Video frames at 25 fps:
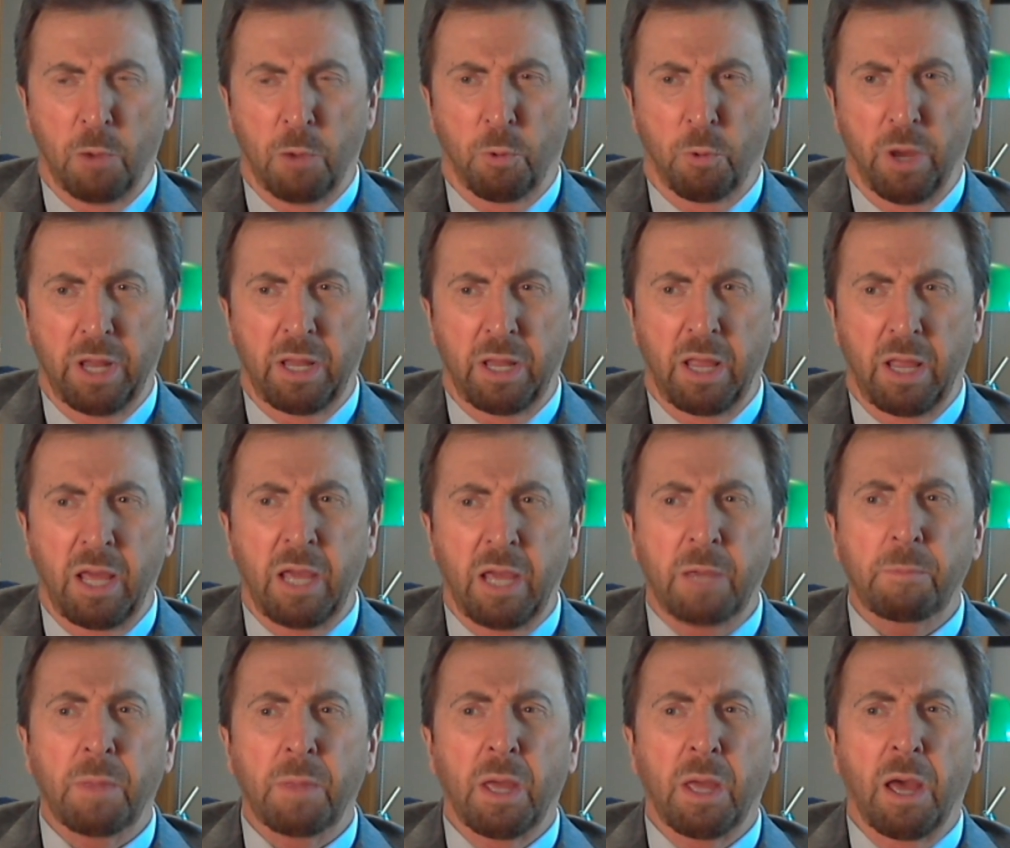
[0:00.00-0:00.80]
And when
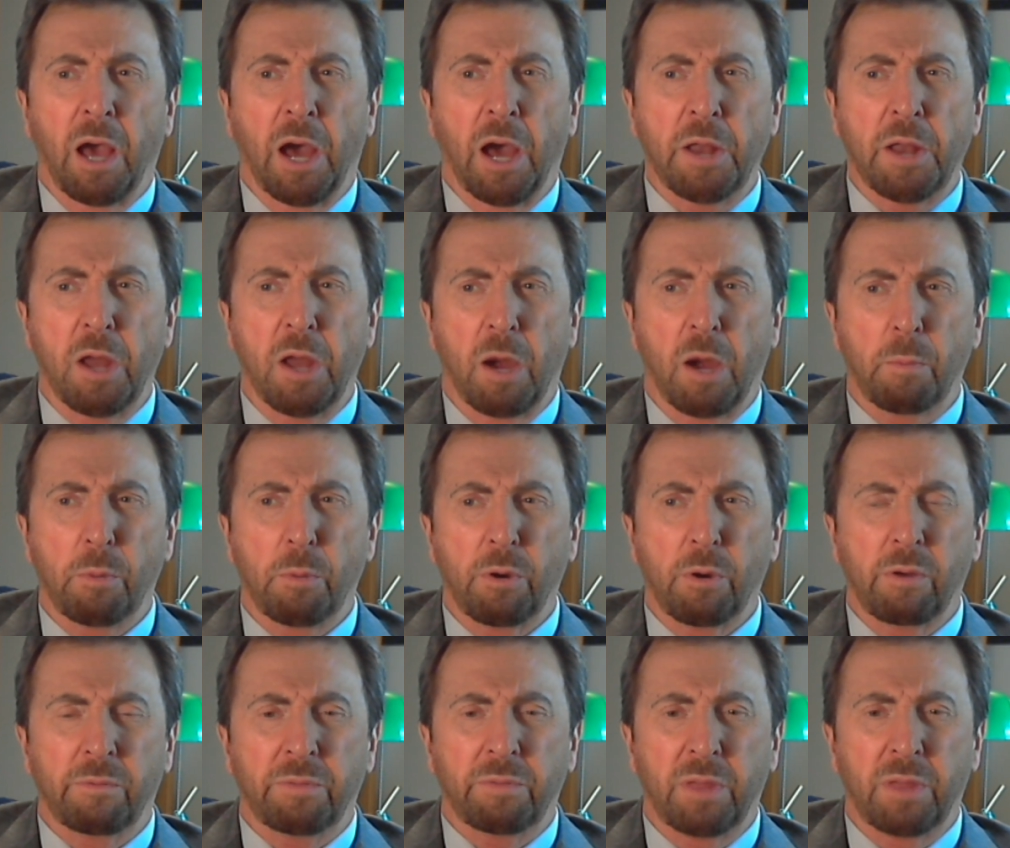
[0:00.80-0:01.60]
a
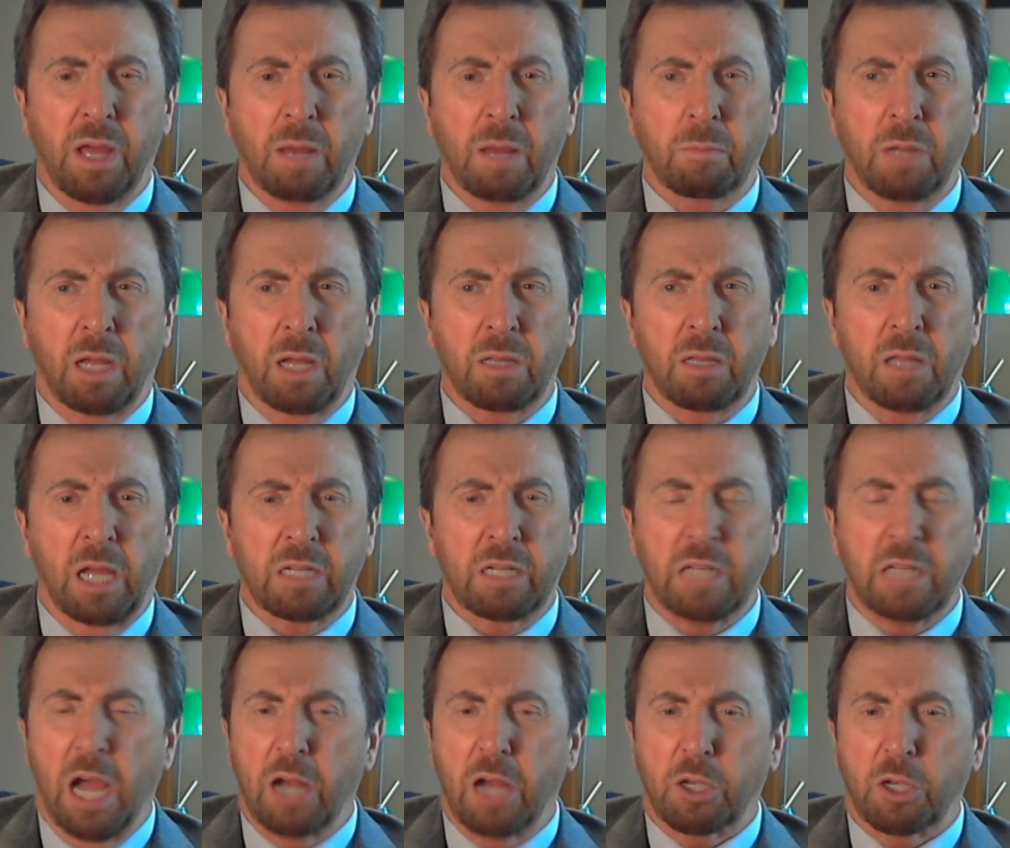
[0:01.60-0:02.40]
number of them,
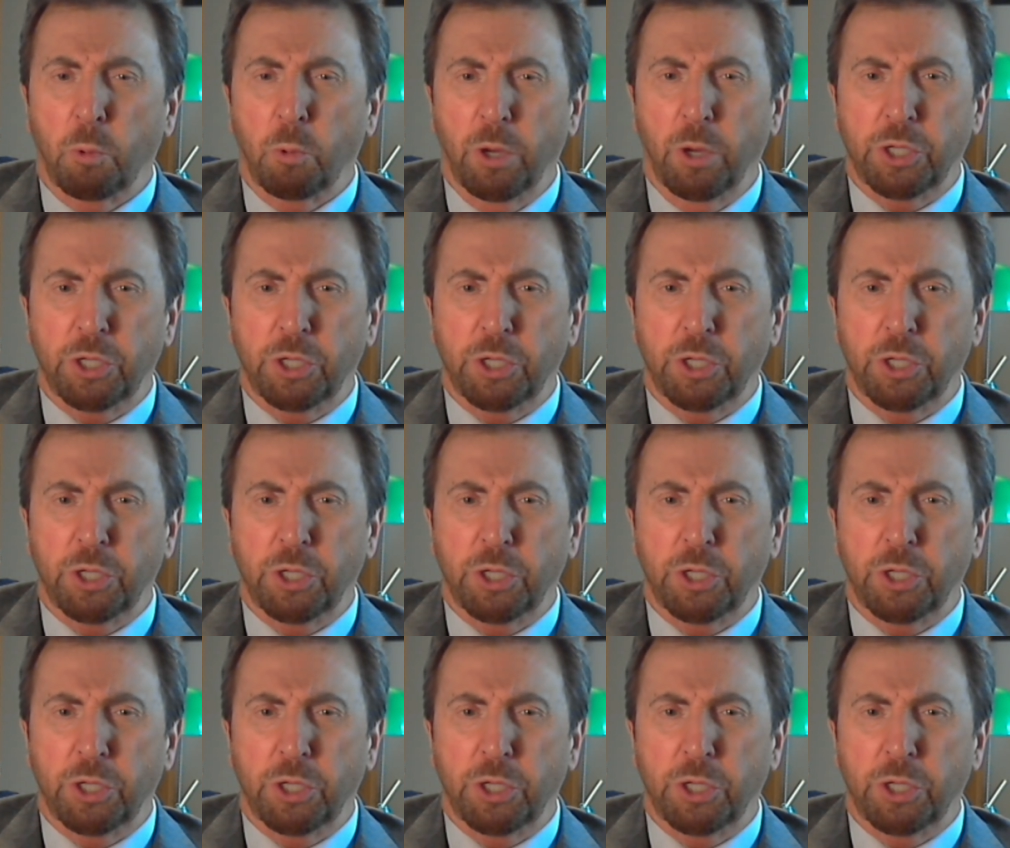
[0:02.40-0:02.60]
like Dr.